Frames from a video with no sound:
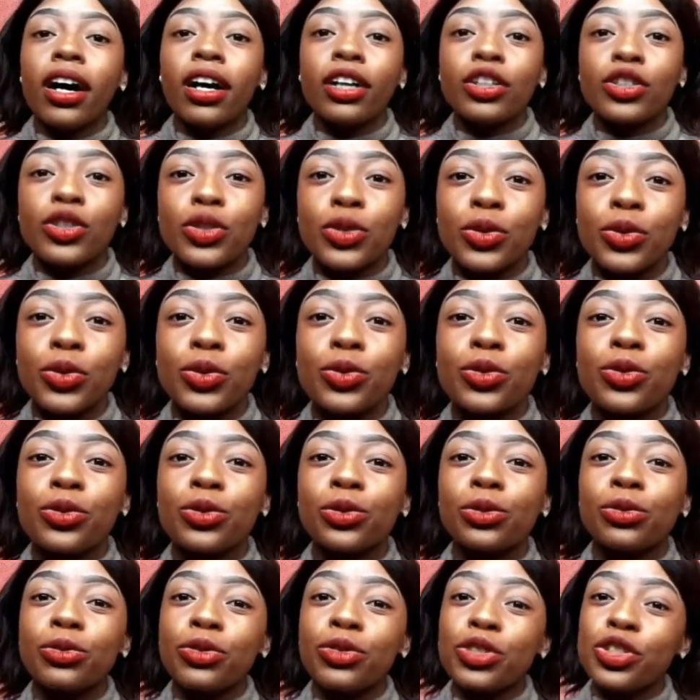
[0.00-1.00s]

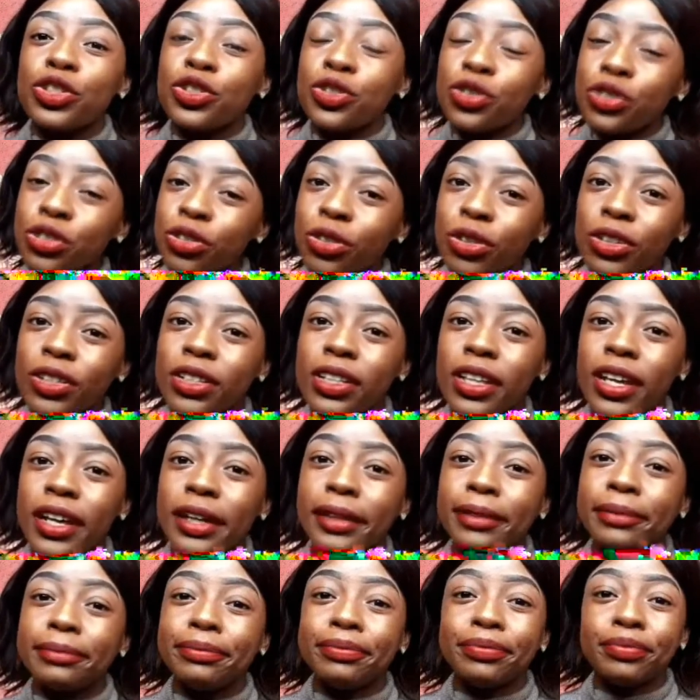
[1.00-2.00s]
to reduce on
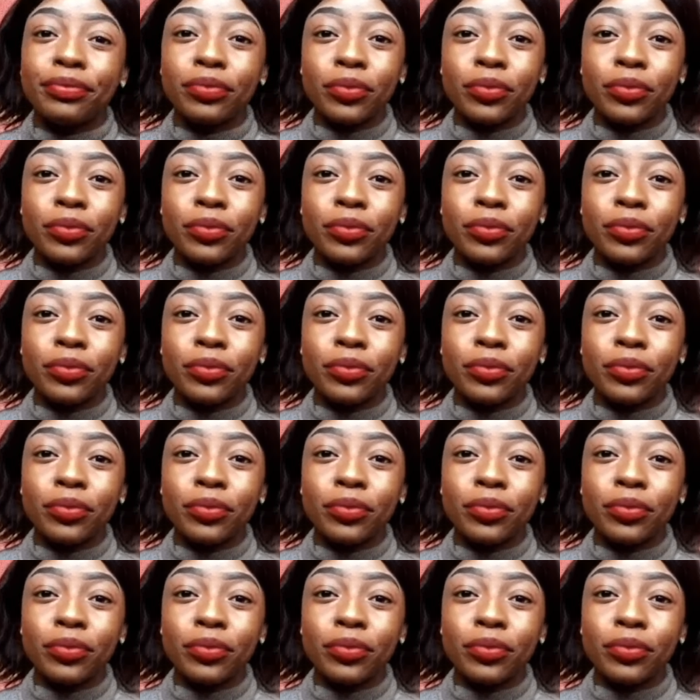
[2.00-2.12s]
the